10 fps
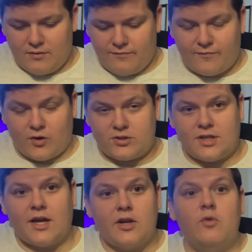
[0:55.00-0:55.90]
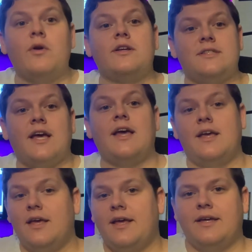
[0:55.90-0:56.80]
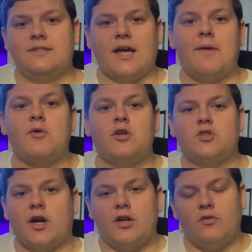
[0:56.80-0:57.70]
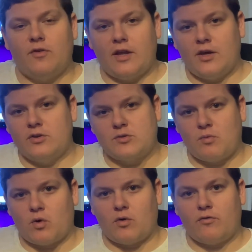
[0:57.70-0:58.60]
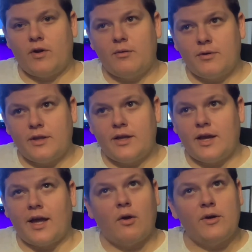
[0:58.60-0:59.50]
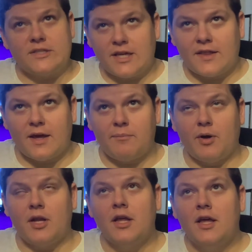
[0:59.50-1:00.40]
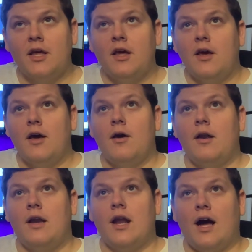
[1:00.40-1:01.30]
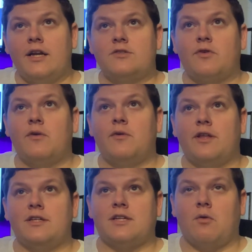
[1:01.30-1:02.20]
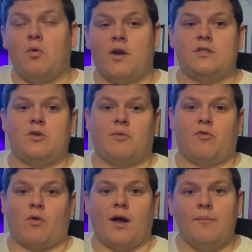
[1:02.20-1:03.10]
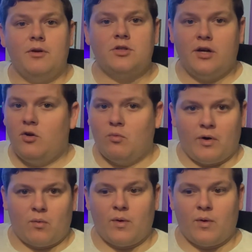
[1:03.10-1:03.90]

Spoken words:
first thing I do want to say is I'm going to try to do videos more frequently. I always say that, but not as frequently as I wanted to before. I'm going to try to do one a